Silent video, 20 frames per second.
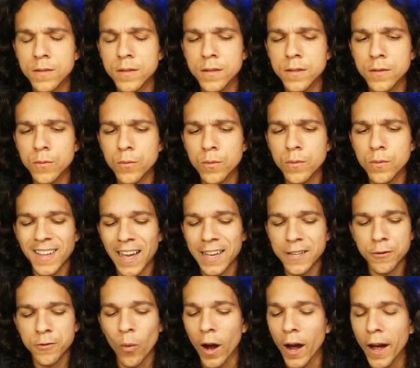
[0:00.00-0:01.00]
I don't know
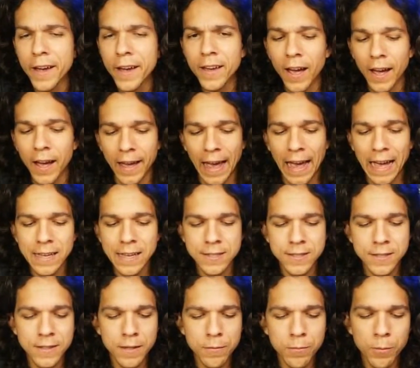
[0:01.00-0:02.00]
why. I asked them
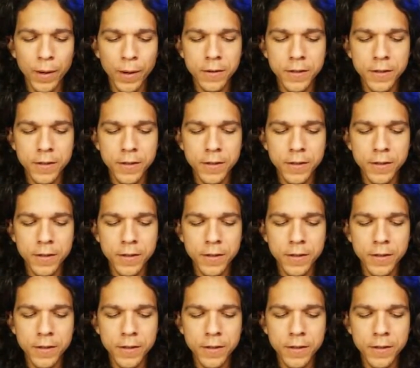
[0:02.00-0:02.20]
about it.